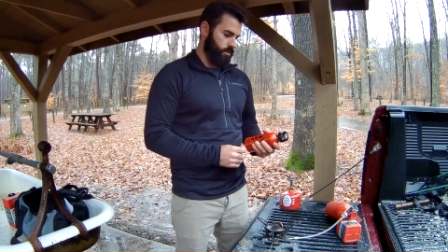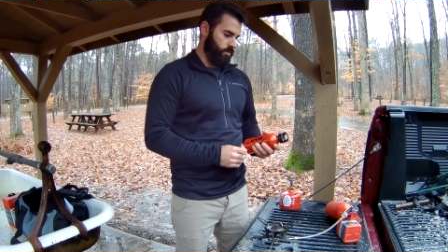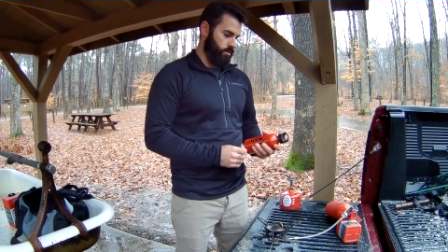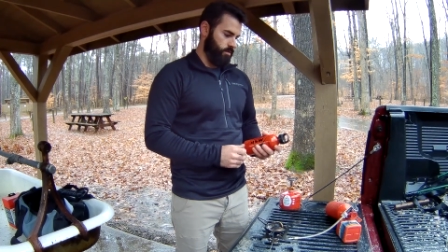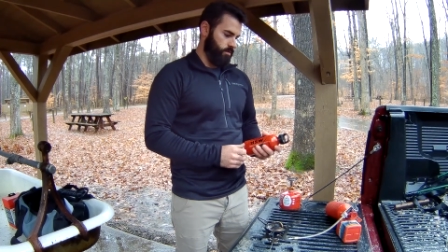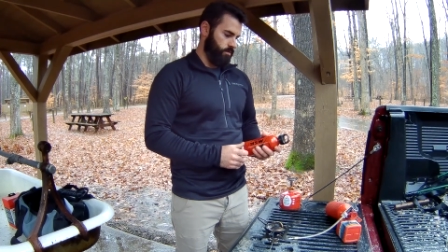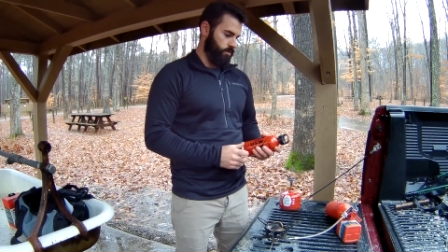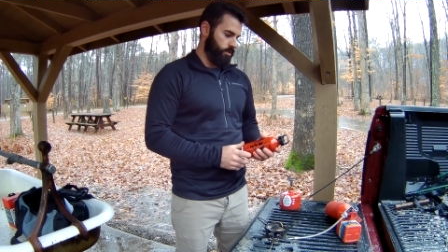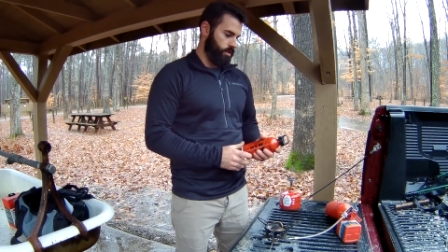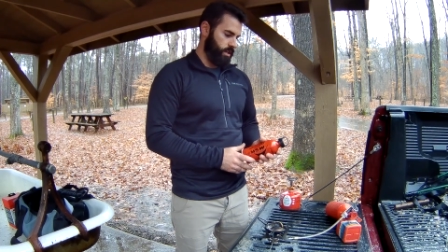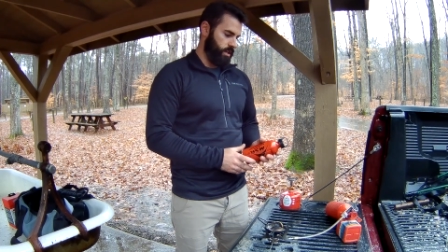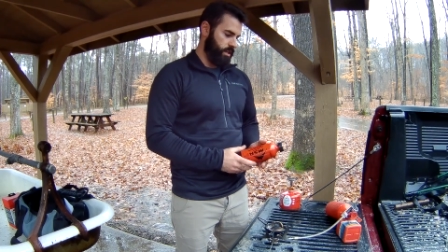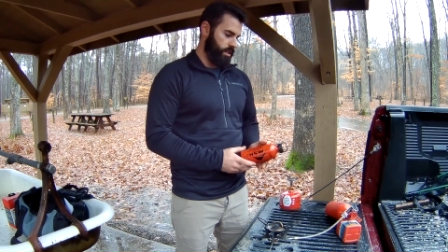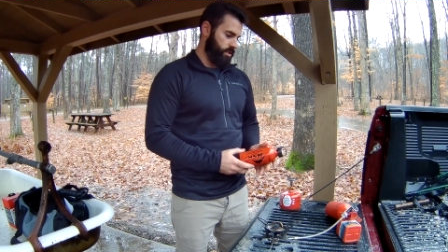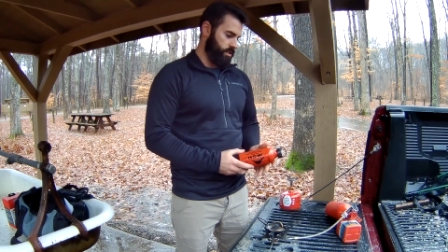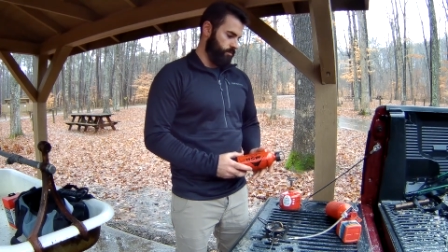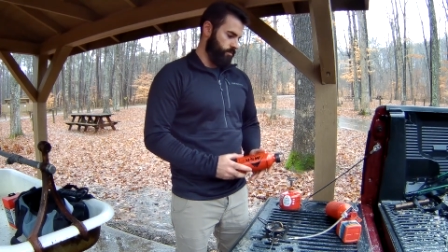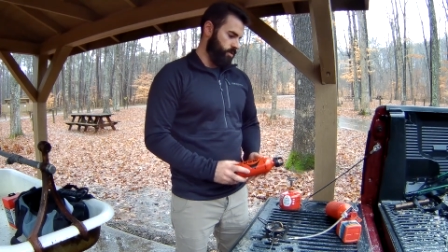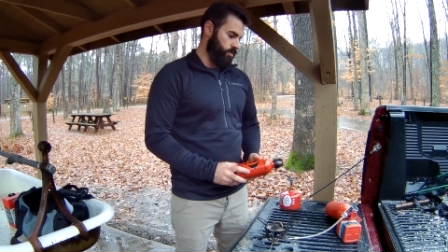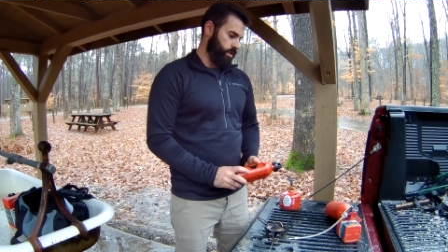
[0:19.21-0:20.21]
you're looking to
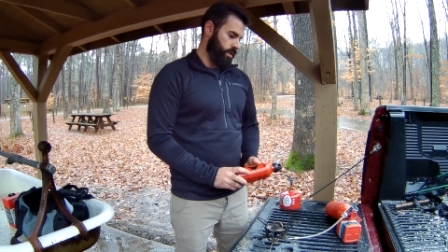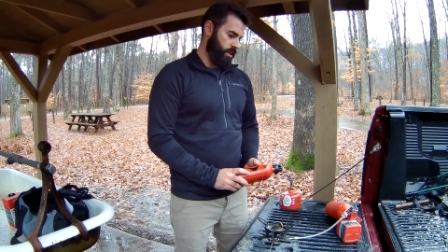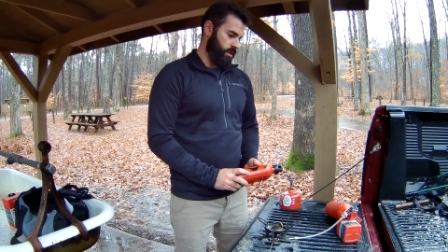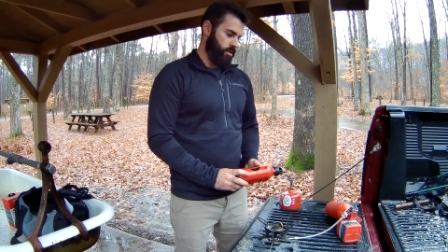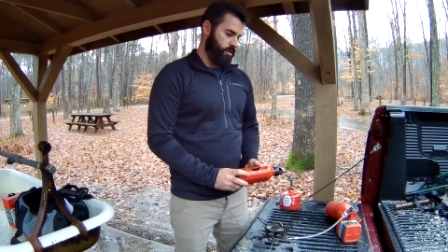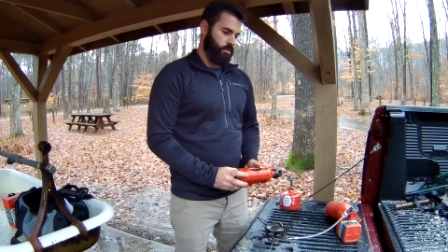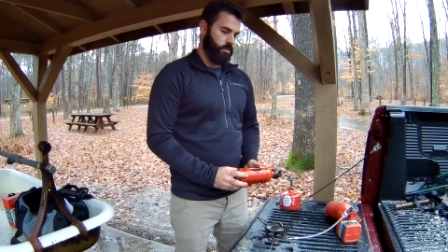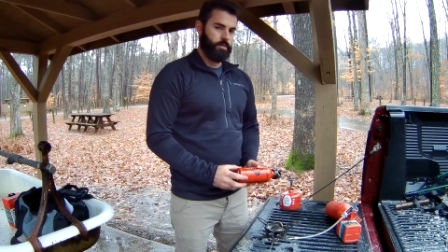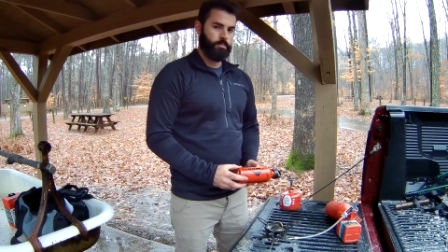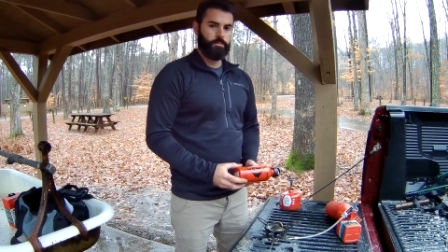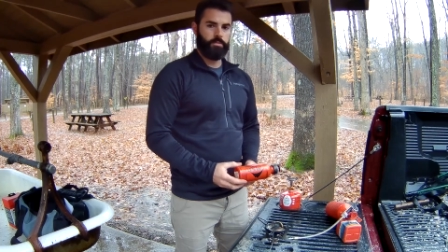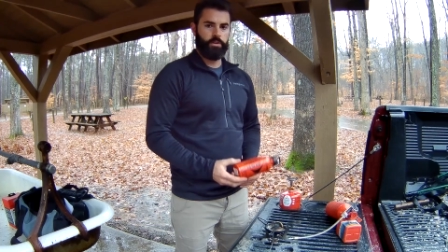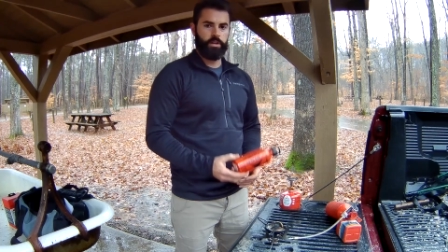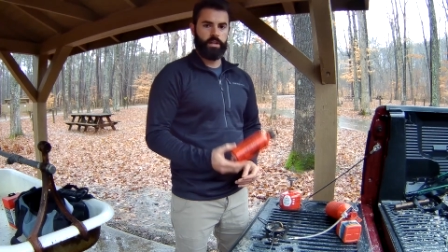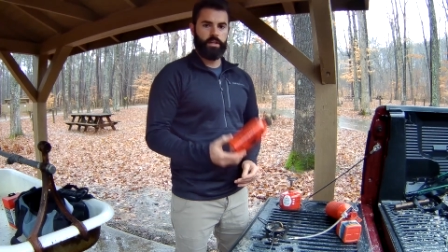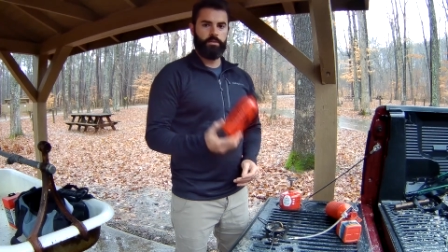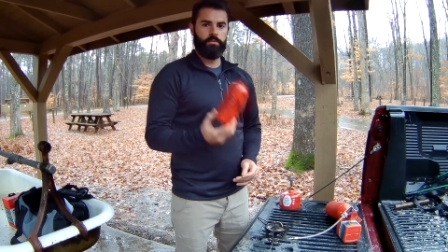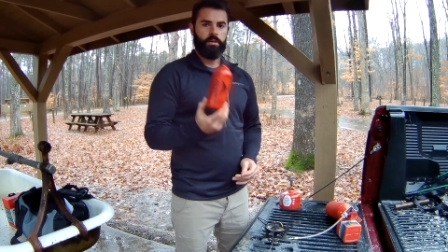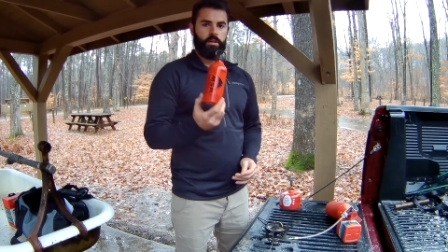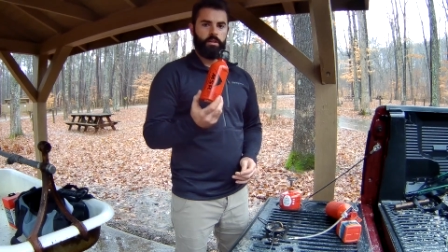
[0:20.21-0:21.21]
get some new gear or
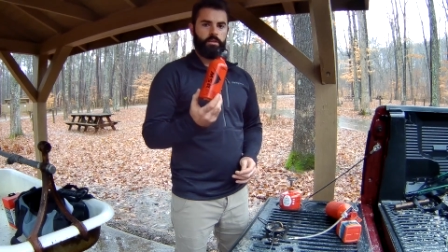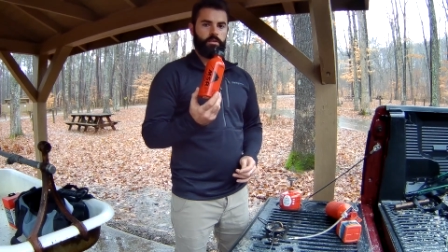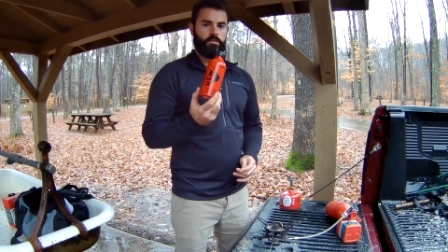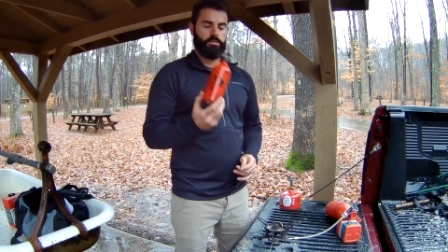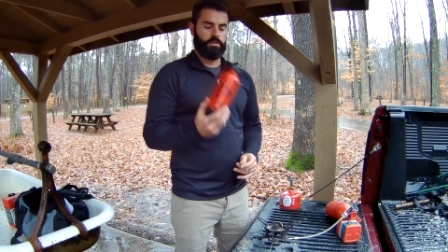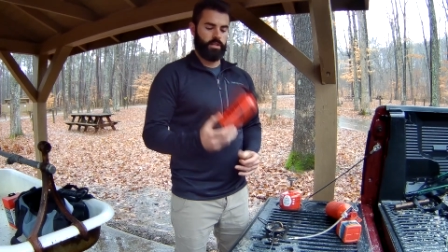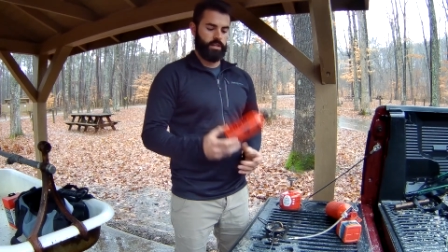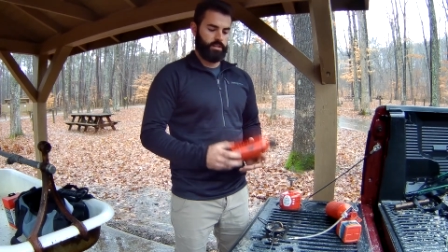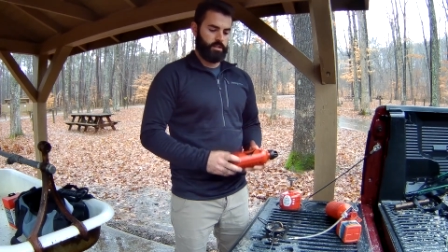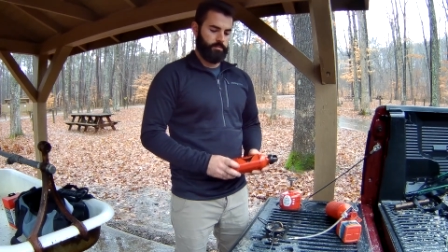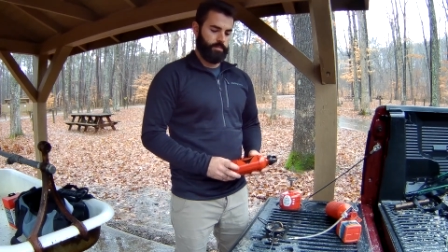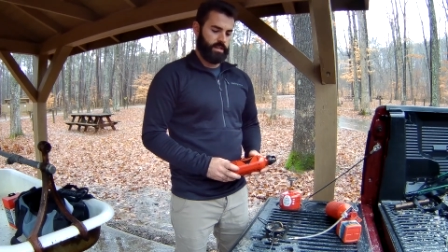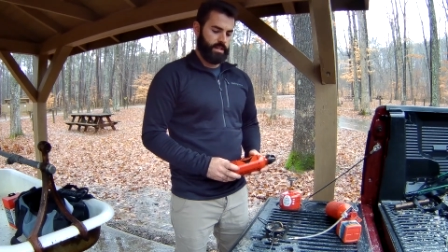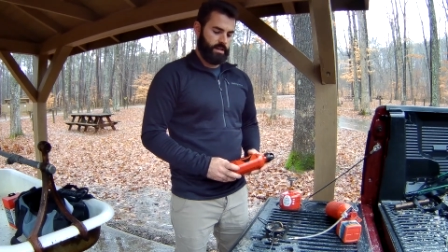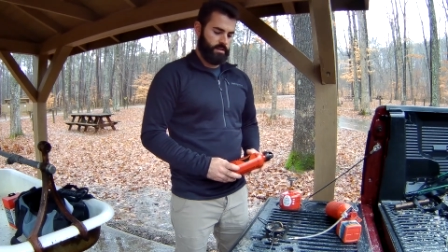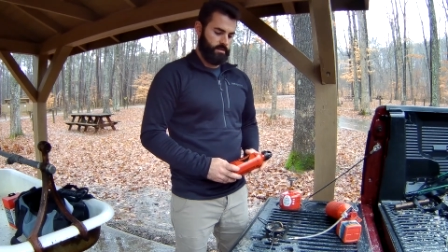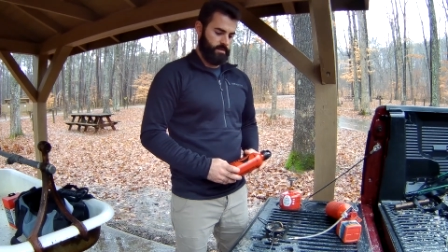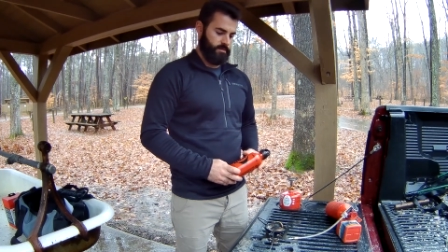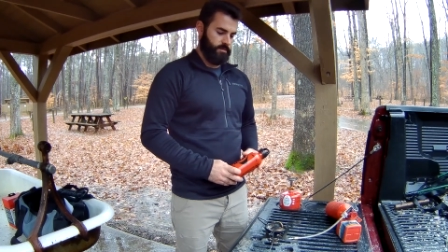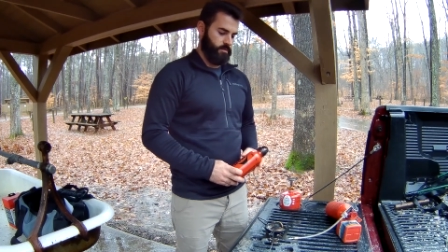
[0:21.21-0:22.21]
upgrade, those links will be
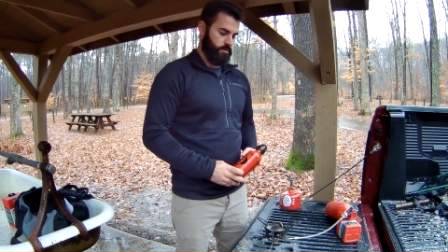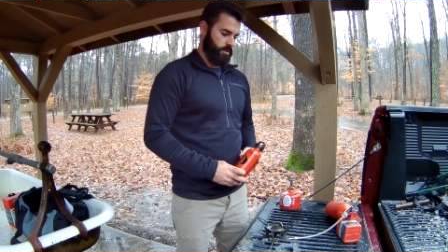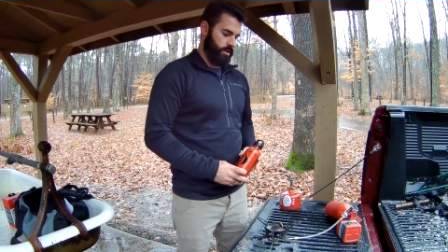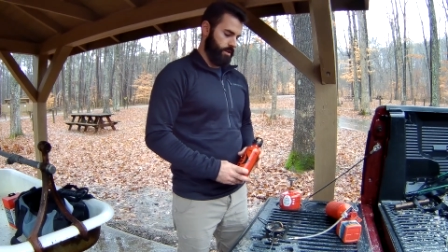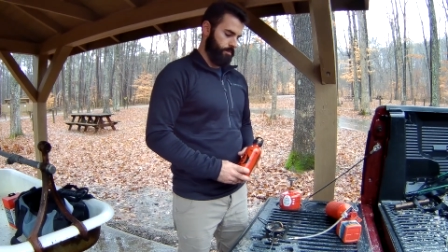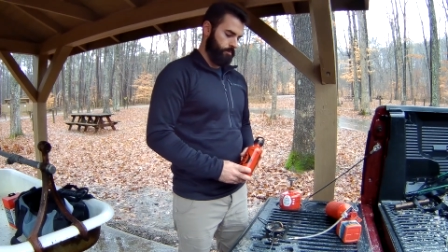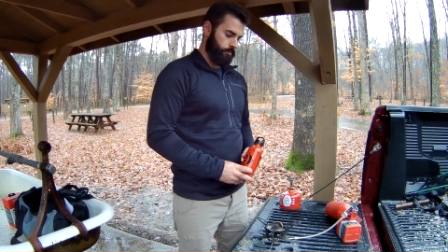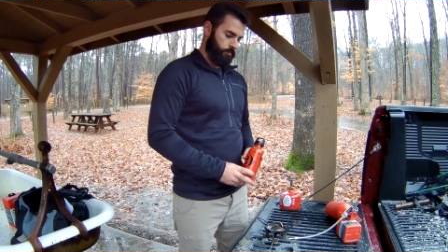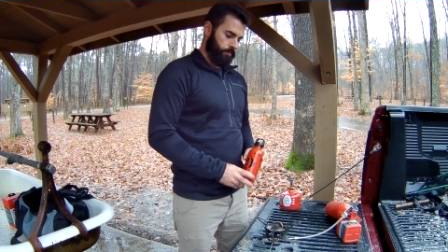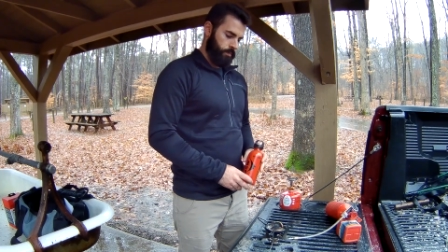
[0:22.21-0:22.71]
down there for you.